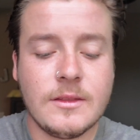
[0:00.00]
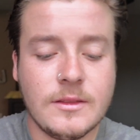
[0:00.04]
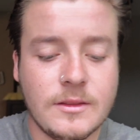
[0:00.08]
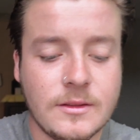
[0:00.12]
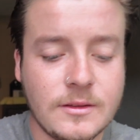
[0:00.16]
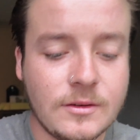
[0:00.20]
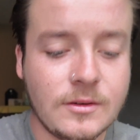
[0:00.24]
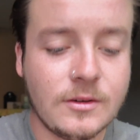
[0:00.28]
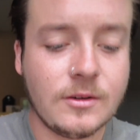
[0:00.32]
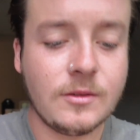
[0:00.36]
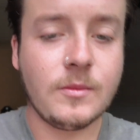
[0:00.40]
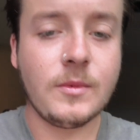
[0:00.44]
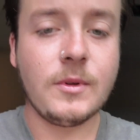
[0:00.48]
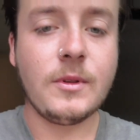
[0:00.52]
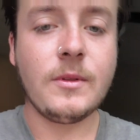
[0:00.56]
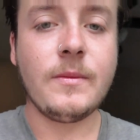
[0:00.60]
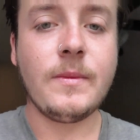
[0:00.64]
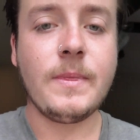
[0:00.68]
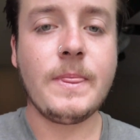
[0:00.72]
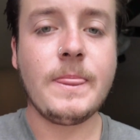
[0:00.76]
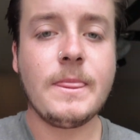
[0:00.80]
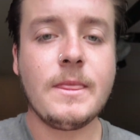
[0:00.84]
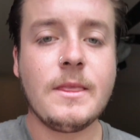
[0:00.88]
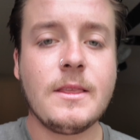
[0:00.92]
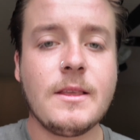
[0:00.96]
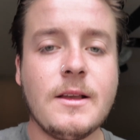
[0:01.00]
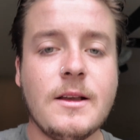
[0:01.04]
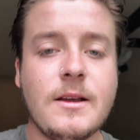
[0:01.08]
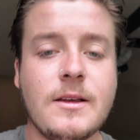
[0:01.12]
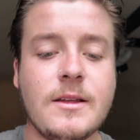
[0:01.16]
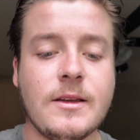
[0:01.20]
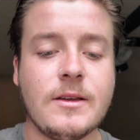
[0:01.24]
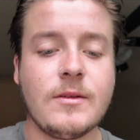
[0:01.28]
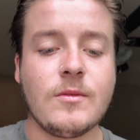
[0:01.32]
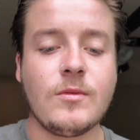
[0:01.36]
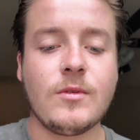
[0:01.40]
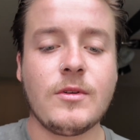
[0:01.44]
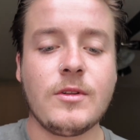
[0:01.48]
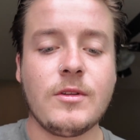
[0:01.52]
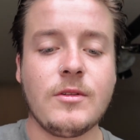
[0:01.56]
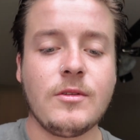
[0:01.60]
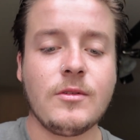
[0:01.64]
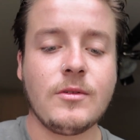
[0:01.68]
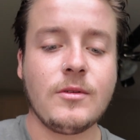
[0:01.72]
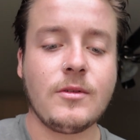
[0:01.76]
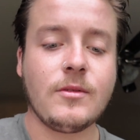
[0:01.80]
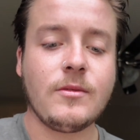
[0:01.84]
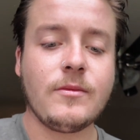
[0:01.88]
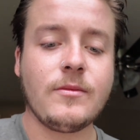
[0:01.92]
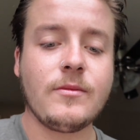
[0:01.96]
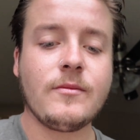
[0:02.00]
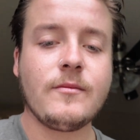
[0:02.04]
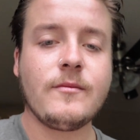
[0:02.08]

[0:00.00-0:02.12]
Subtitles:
You know what I mean? Like, what are you doing?